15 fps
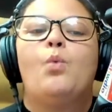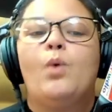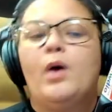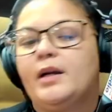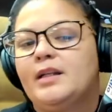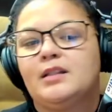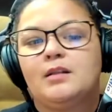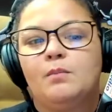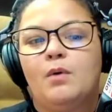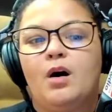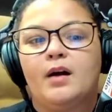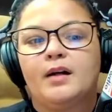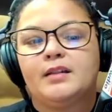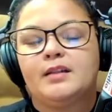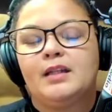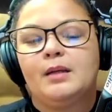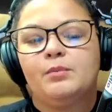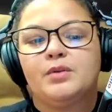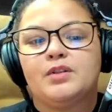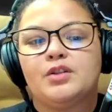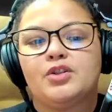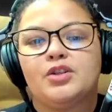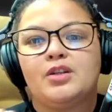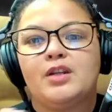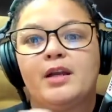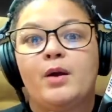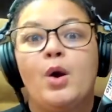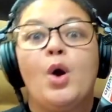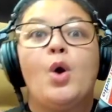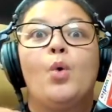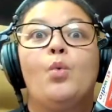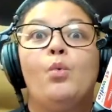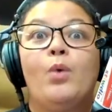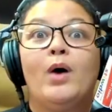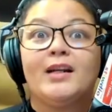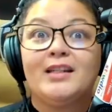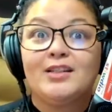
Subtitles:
What is the marketing positioning? What